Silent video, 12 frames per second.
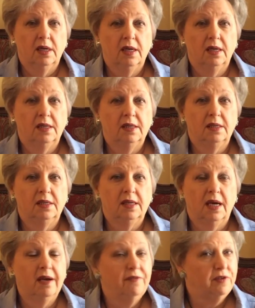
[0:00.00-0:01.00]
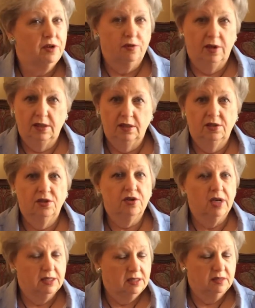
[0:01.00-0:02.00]
And everyone,
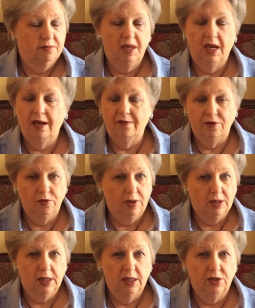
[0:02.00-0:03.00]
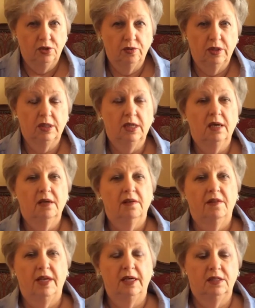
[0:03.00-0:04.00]
trust me, everyone can do it.
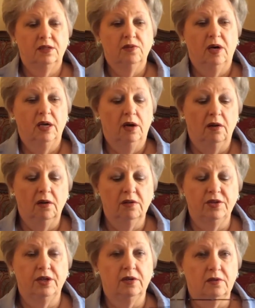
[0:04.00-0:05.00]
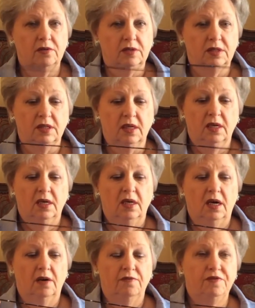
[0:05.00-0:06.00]
That's why all those
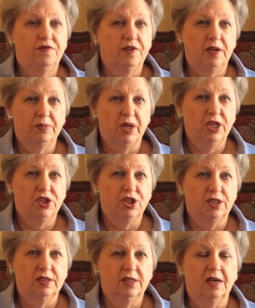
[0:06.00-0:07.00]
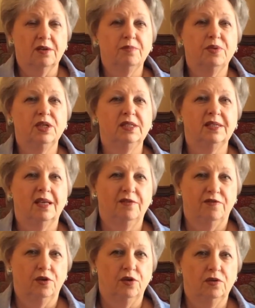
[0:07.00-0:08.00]
vibrations are preset
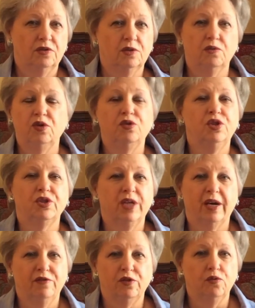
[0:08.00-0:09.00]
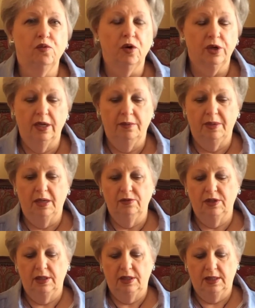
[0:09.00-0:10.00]
for you, so you don't have to worry
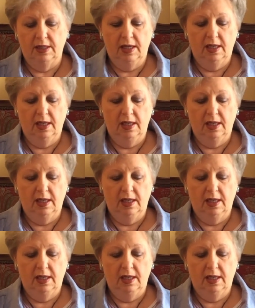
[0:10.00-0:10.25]
about it.